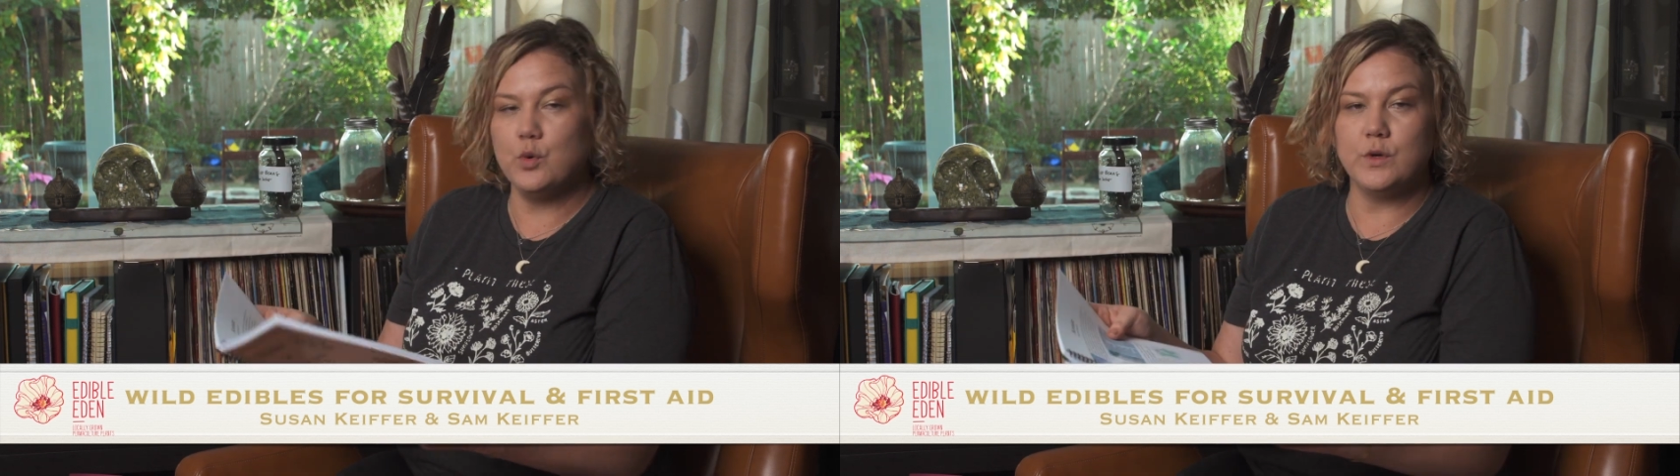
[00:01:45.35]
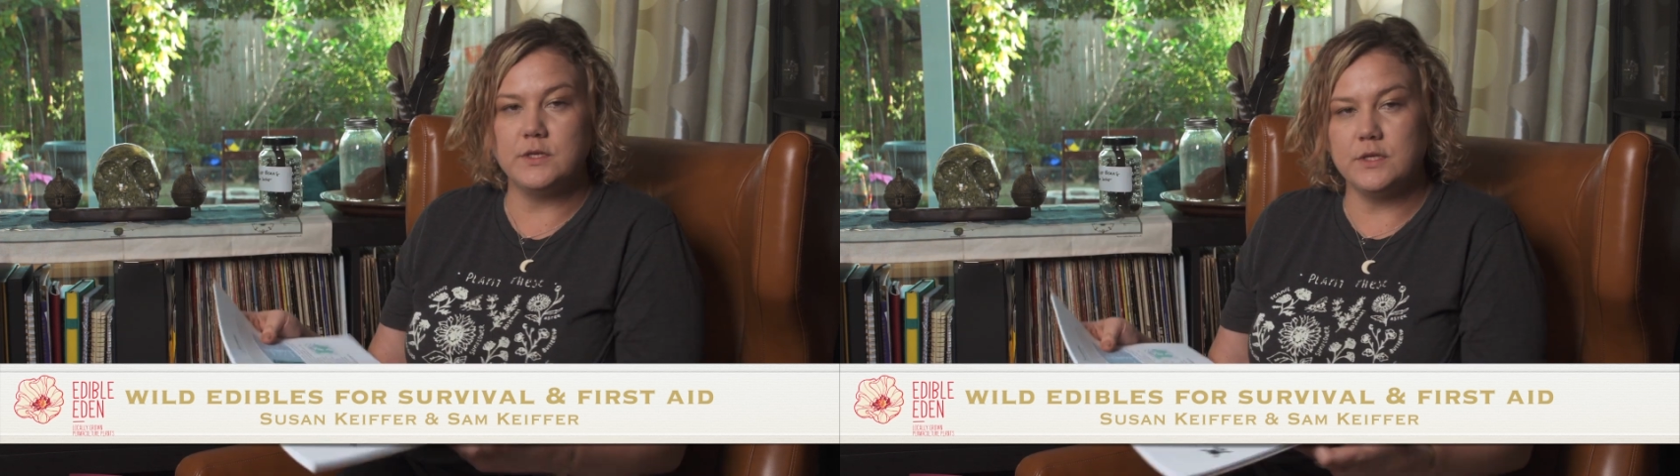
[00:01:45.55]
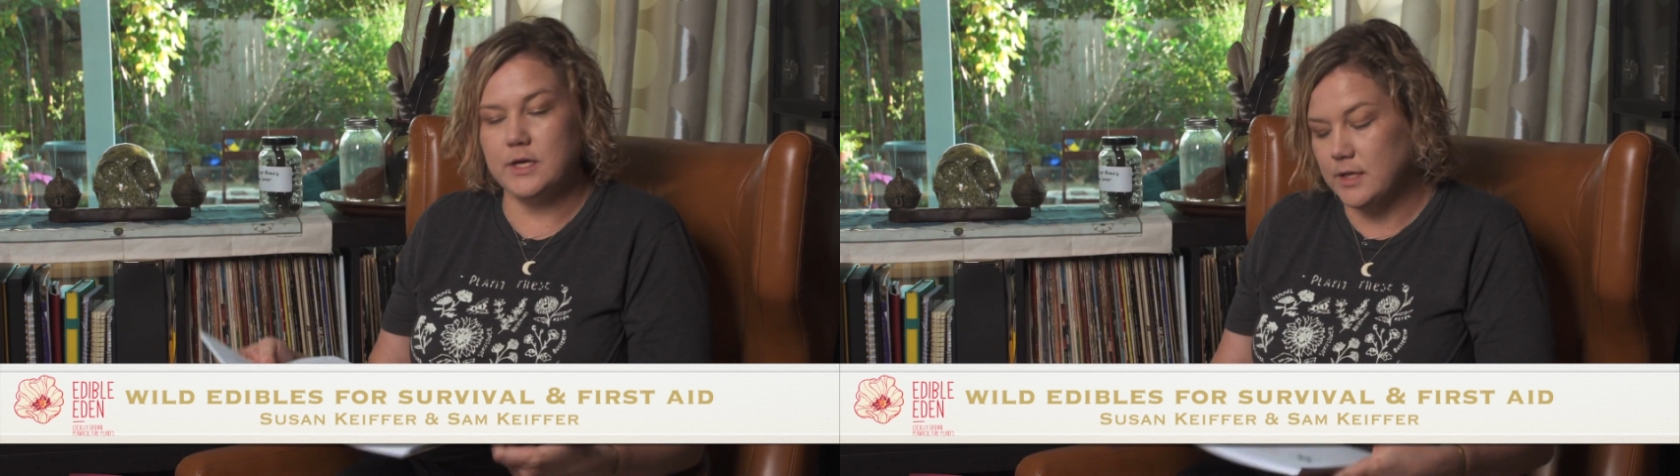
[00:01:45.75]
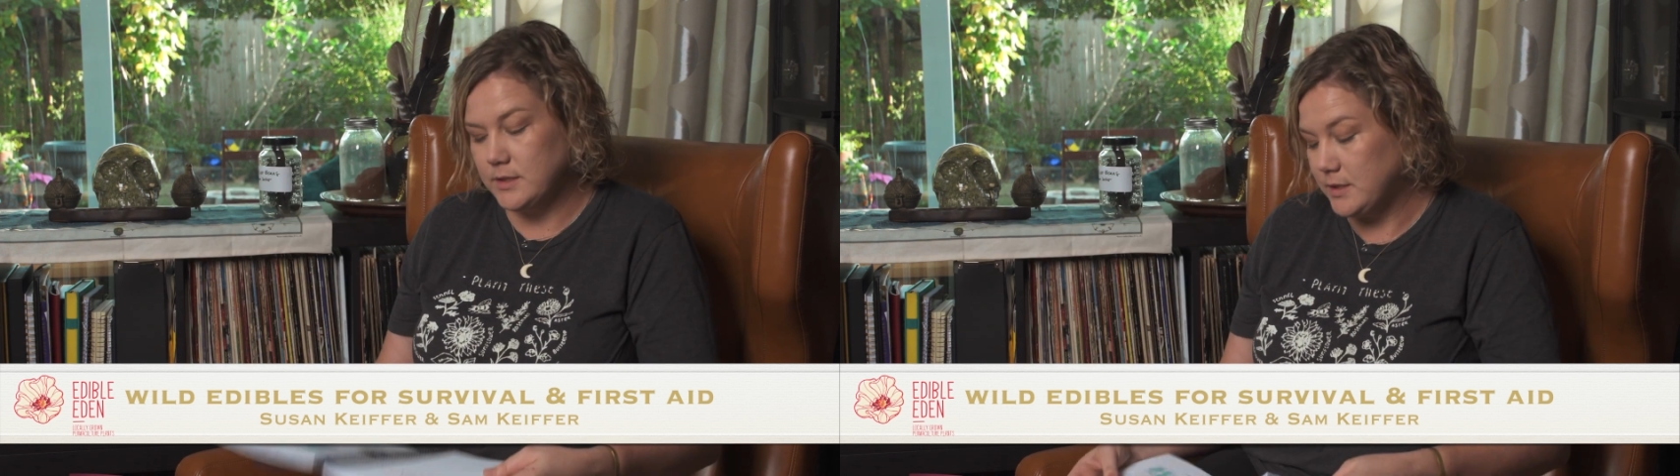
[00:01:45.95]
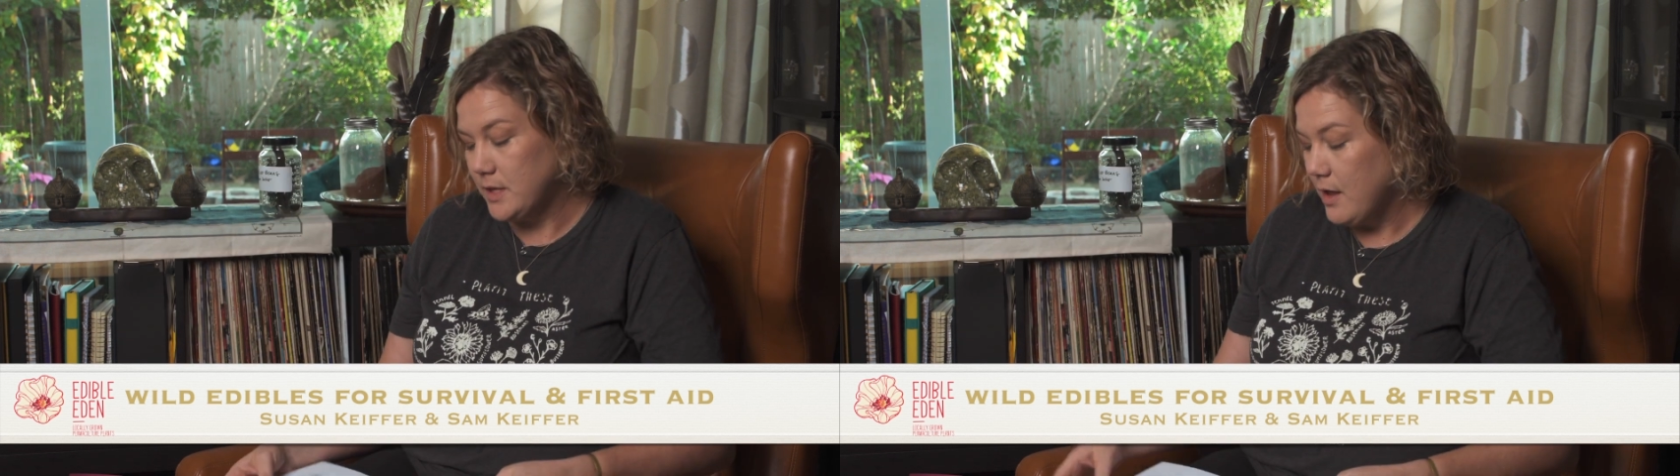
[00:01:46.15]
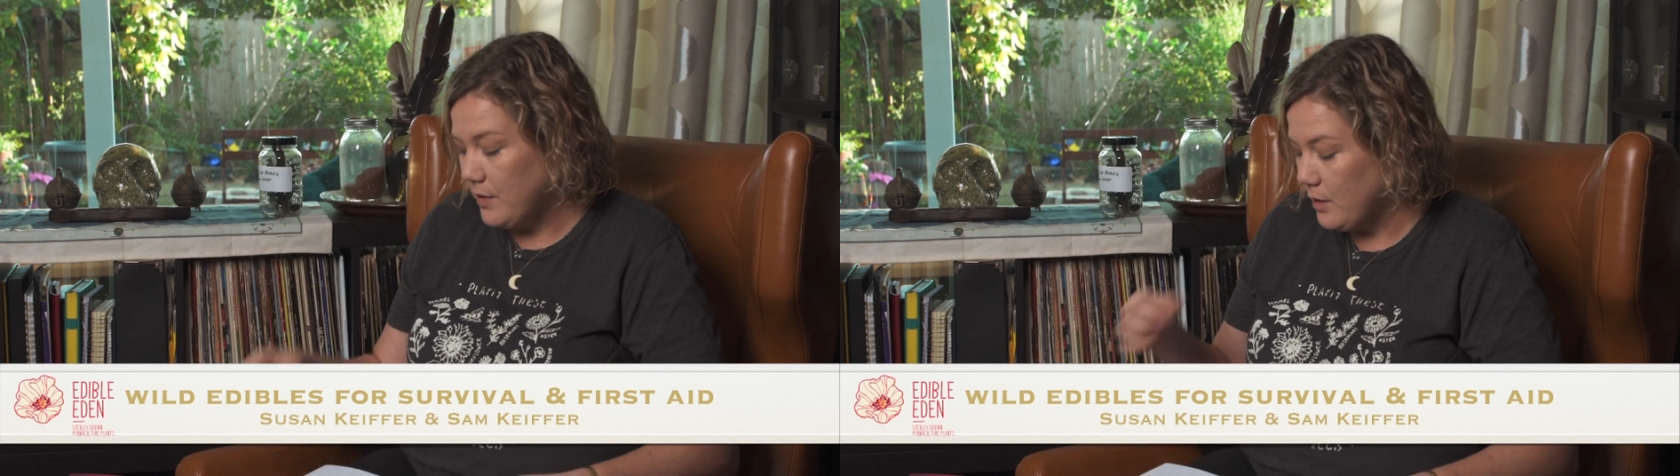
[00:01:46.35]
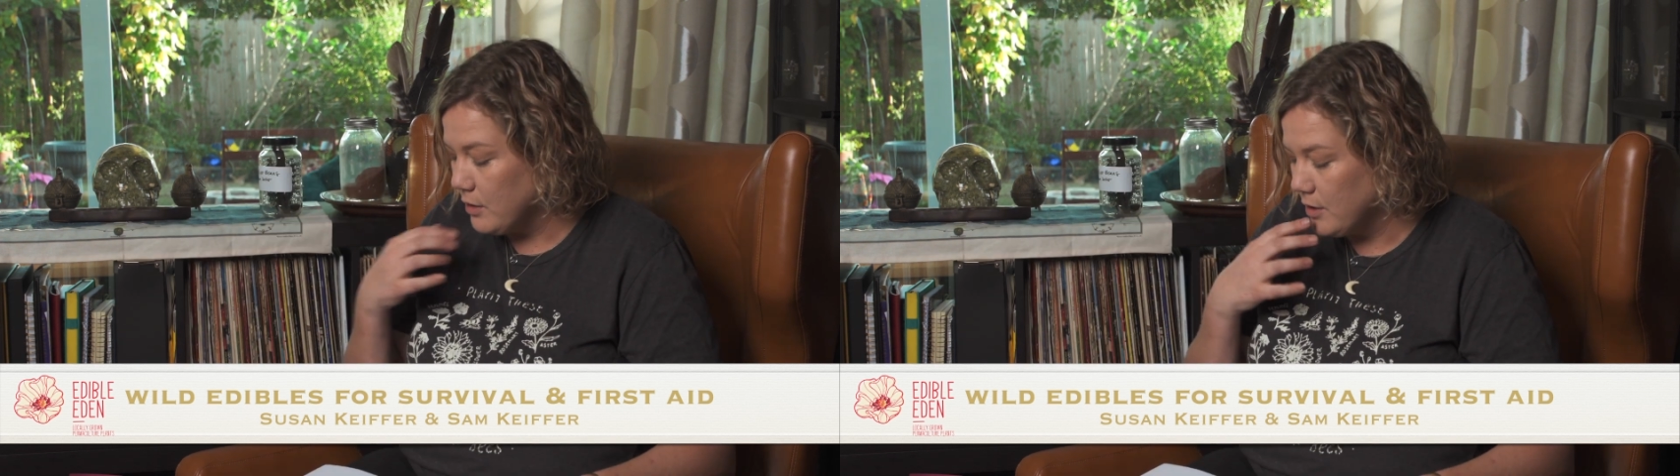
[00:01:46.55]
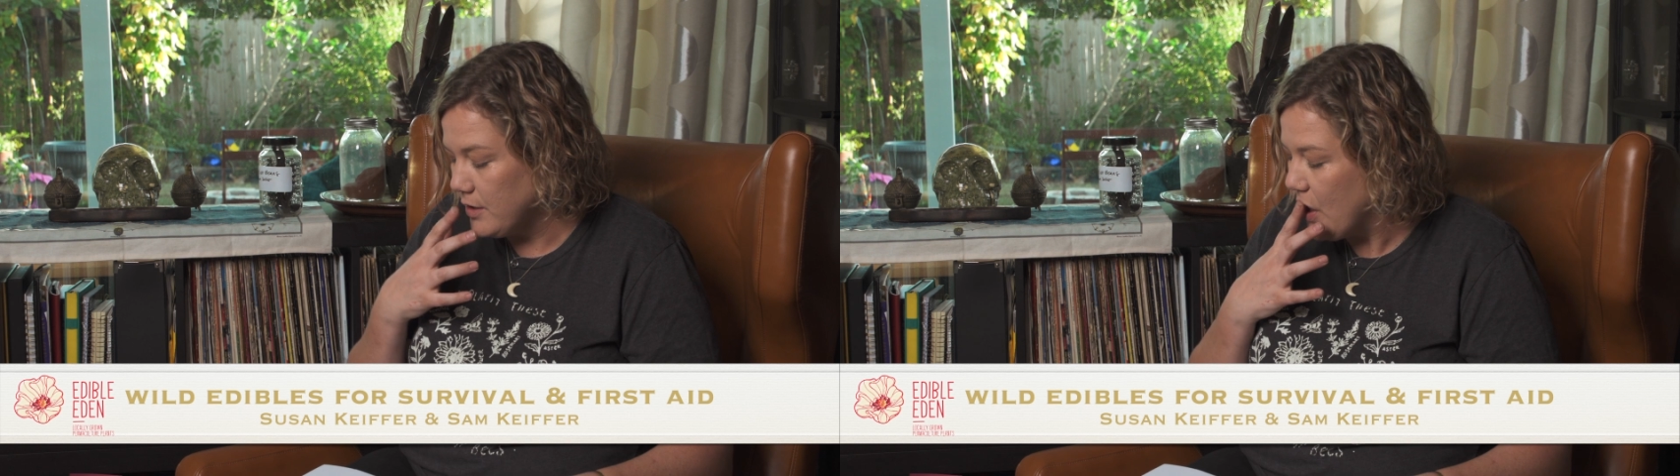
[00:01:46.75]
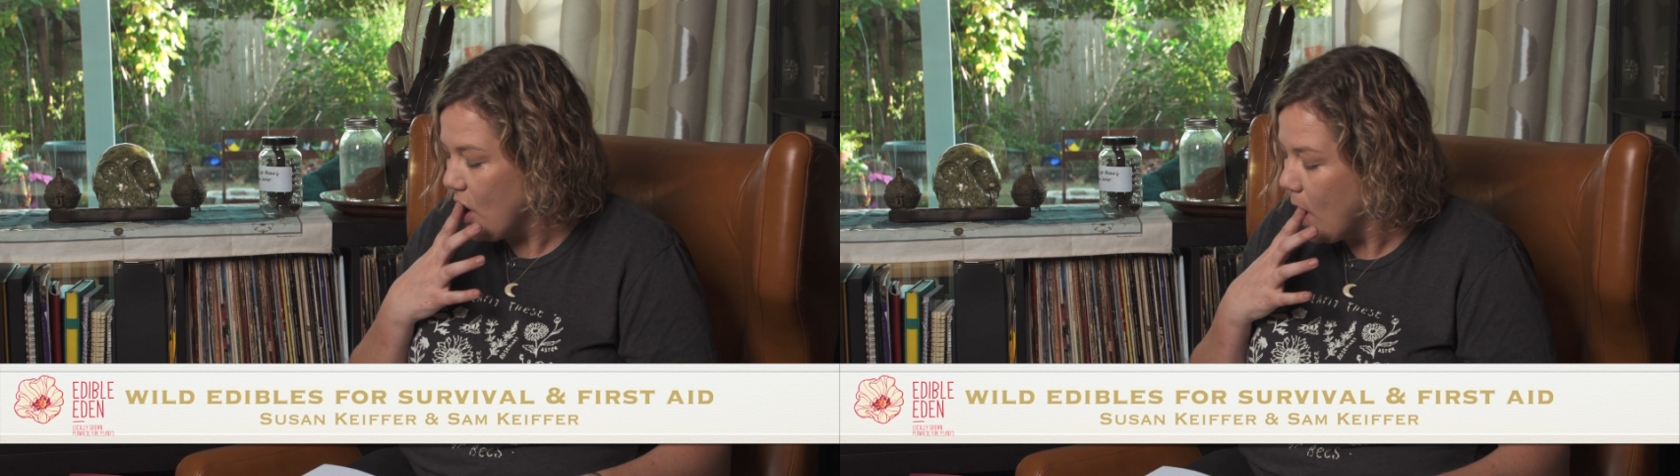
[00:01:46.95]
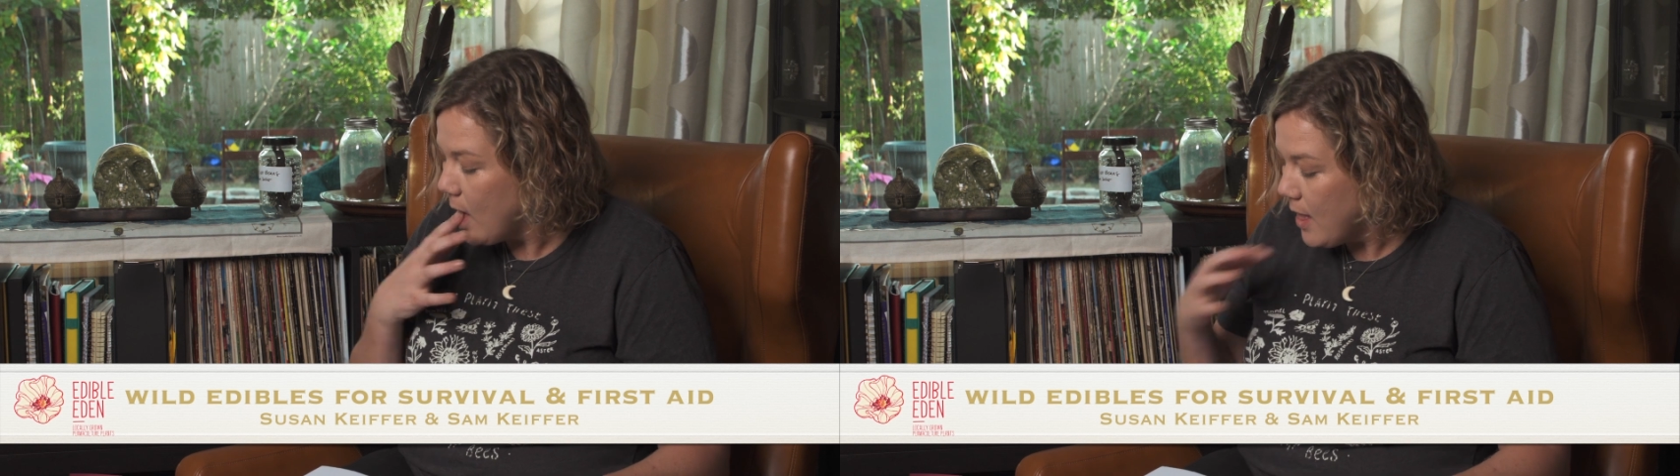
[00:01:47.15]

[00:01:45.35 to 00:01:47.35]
poisonous, they'll hurt you,